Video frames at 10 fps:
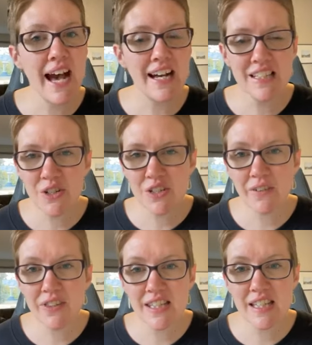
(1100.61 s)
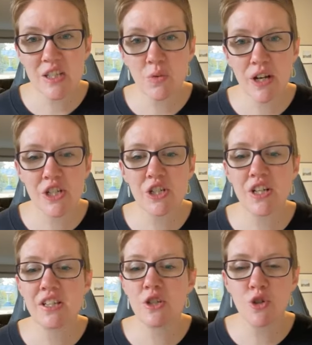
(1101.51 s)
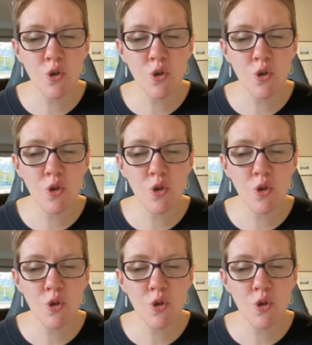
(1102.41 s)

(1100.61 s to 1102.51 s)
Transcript: Ask yourself the 6 questions,